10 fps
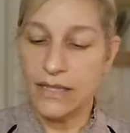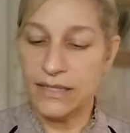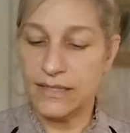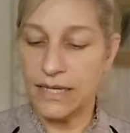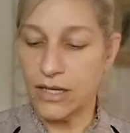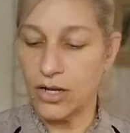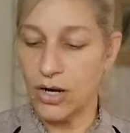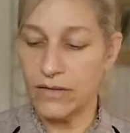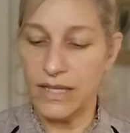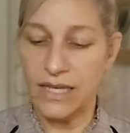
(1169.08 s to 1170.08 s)
The second
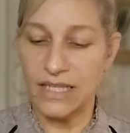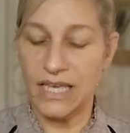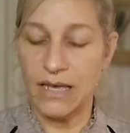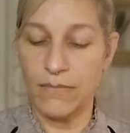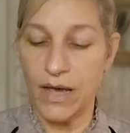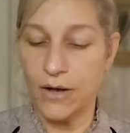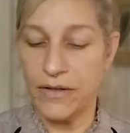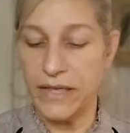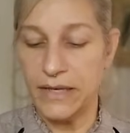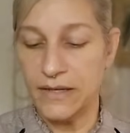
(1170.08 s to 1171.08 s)
card that came
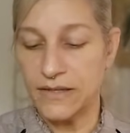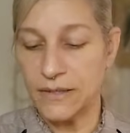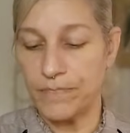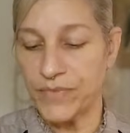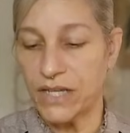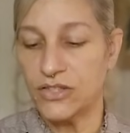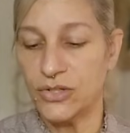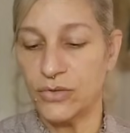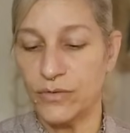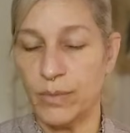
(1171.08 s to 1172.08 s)
out is a
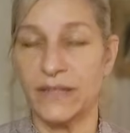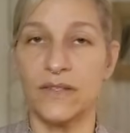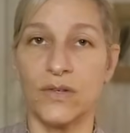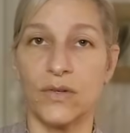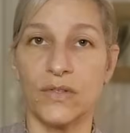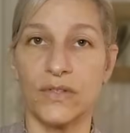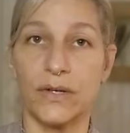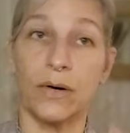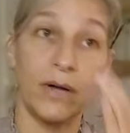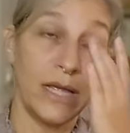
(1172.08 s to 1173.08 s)
Two of Pentacles.
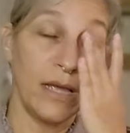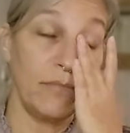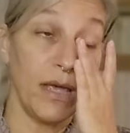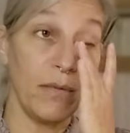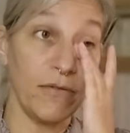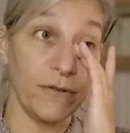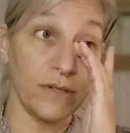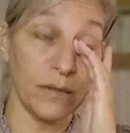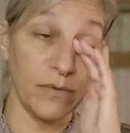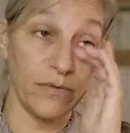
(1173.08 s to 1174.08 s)
So maybe for
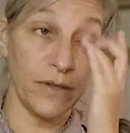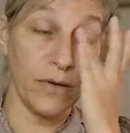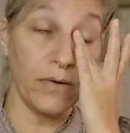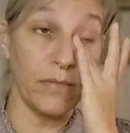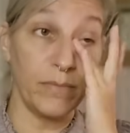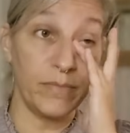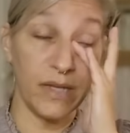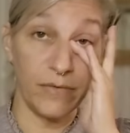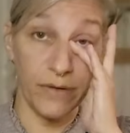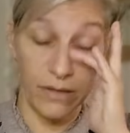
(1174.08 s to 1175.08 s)
some of you,
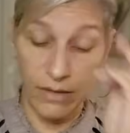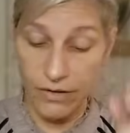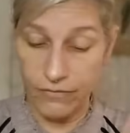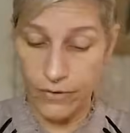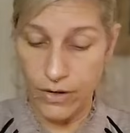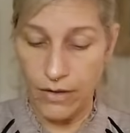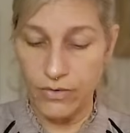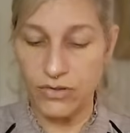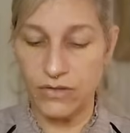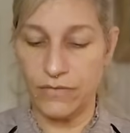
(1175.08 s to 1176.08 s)
definitely for
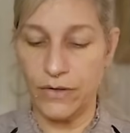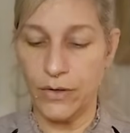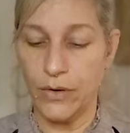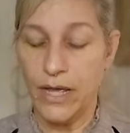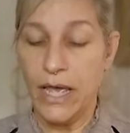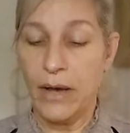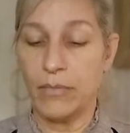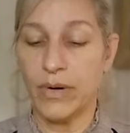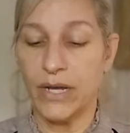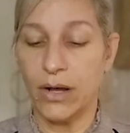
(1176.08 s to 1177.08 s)
others of you,
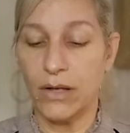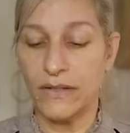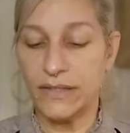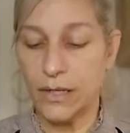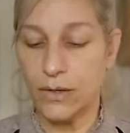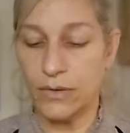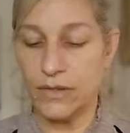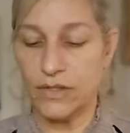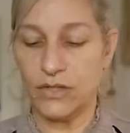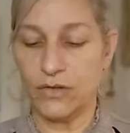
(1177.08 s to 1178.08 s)
but also
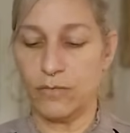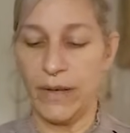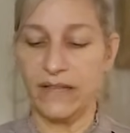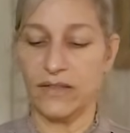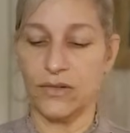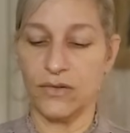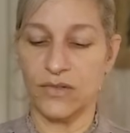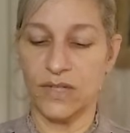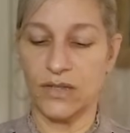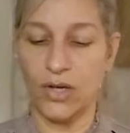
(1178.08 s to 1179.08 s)
the Two of
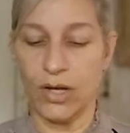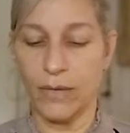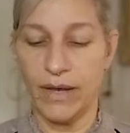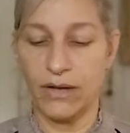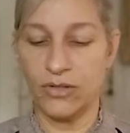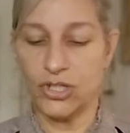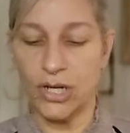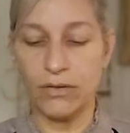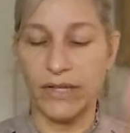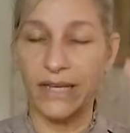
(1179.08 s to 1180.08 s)
Pentacles can talk about
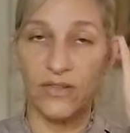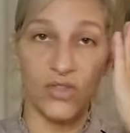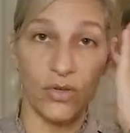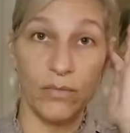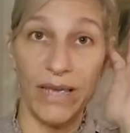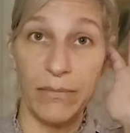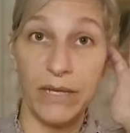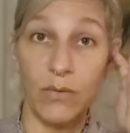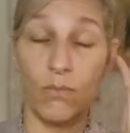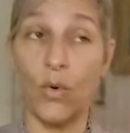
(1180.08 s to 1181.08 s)
juggling. So you may
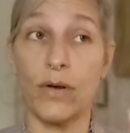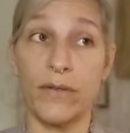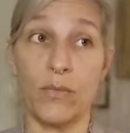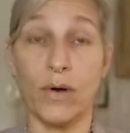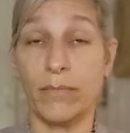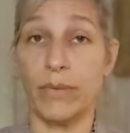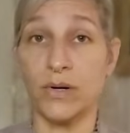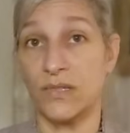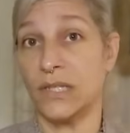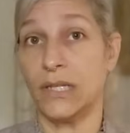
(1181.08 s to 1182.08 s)
meet more than one
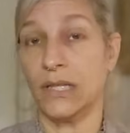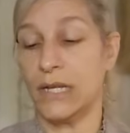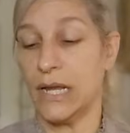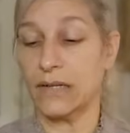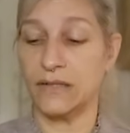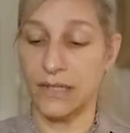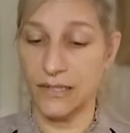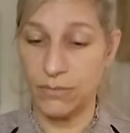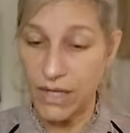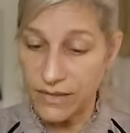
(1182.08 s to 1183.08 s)
person in the next
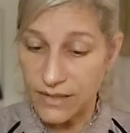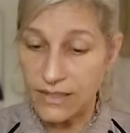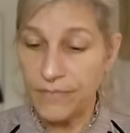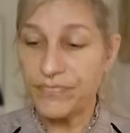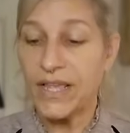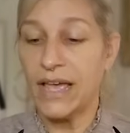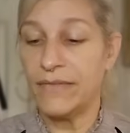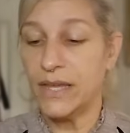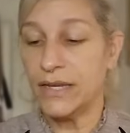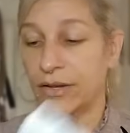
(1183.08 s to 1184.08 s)
6 months.
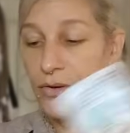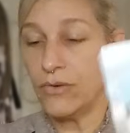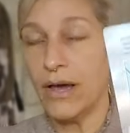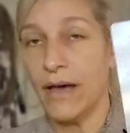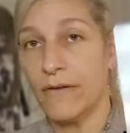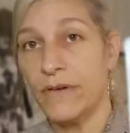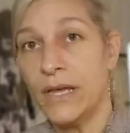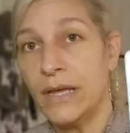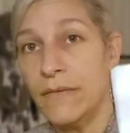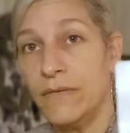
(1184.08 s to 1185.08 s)
And then here you have
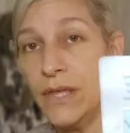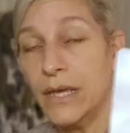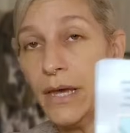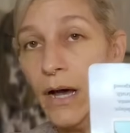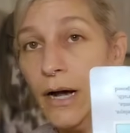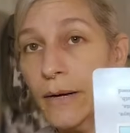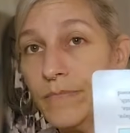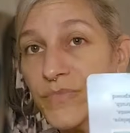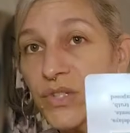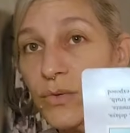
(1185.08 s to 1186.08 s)
the
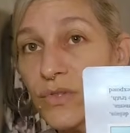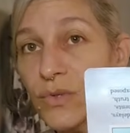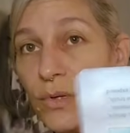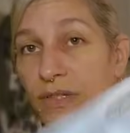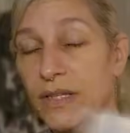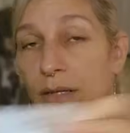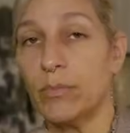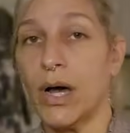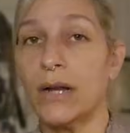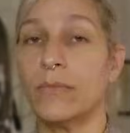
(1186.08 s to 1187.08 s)
Two of Swords at the
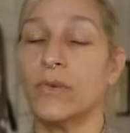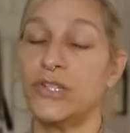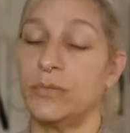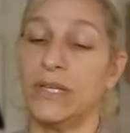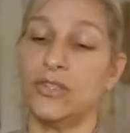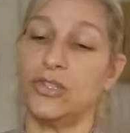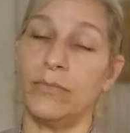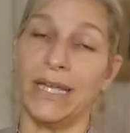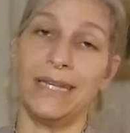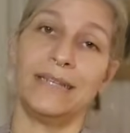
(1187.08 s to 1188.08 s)
bottom, which means you
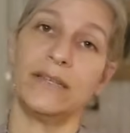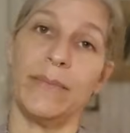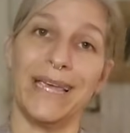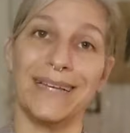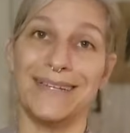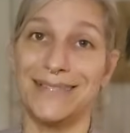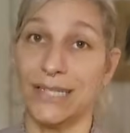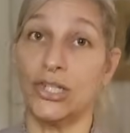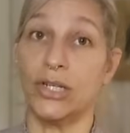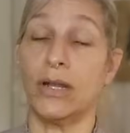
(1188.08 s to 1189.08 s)
may need to make a
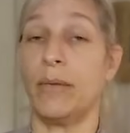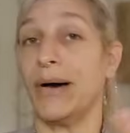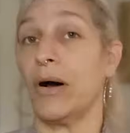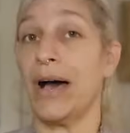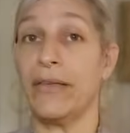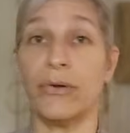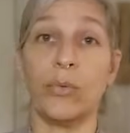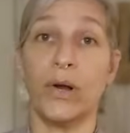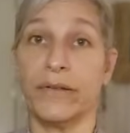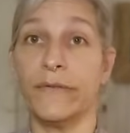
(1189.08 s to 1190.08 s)
decision about either
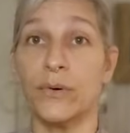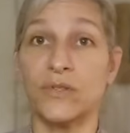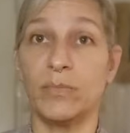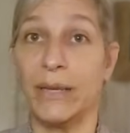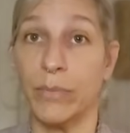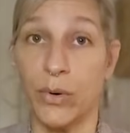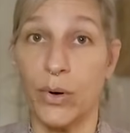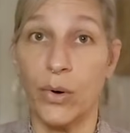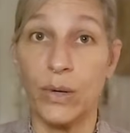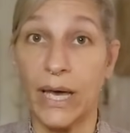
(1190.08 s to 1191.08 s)
one of those
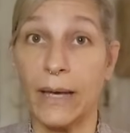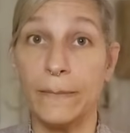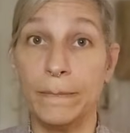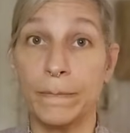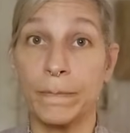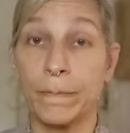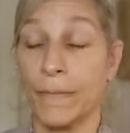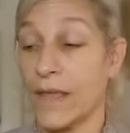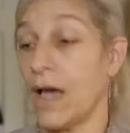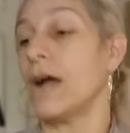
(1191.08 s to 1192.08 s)
people. Okay.
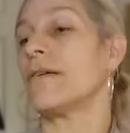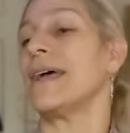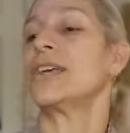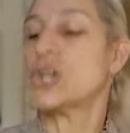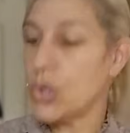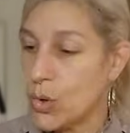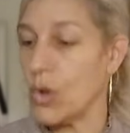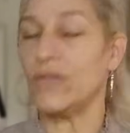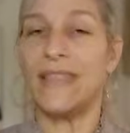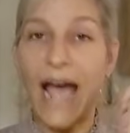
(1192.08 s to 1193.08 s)
All right,
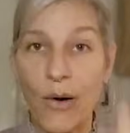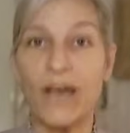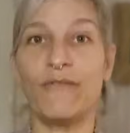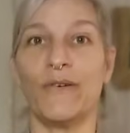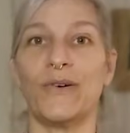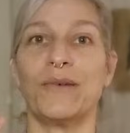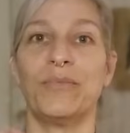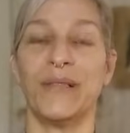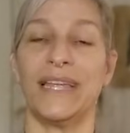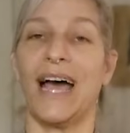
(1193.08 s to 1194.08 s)
cool. Now I feel
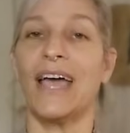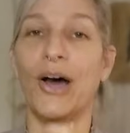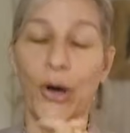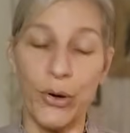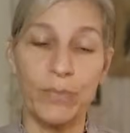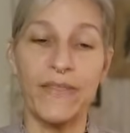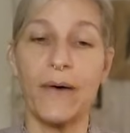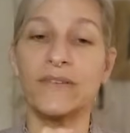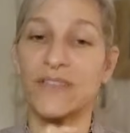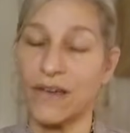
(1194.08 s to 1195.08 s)
complete. I hope
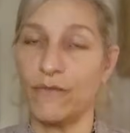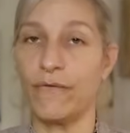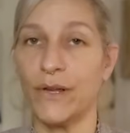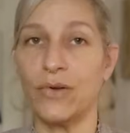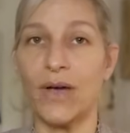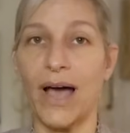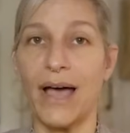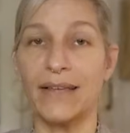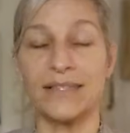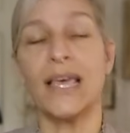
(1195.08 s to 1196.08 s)
that was good for you
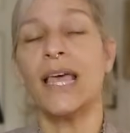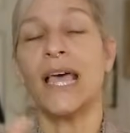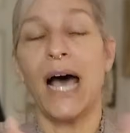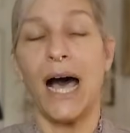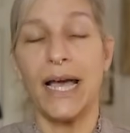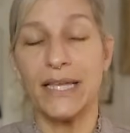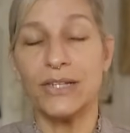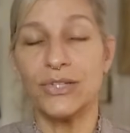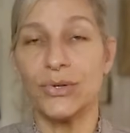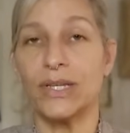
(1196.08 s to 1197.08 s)
guys. I
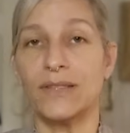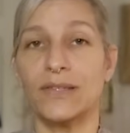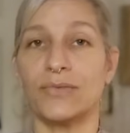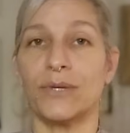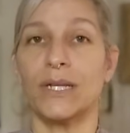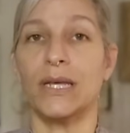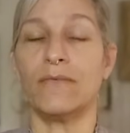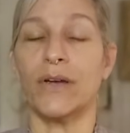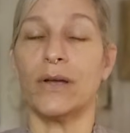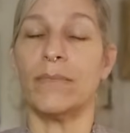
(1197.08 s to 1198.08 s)
enjoyed this
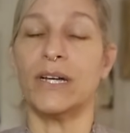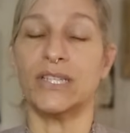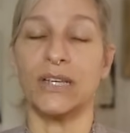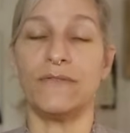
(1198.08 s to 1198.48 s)
reading very much.